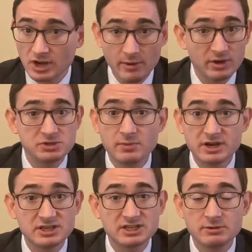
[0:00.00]
how much
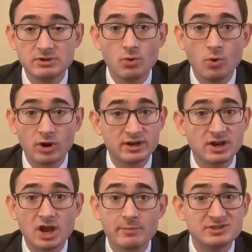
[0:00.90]
money is going to be awarded in
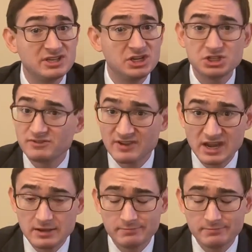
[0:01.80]
compensation, if any.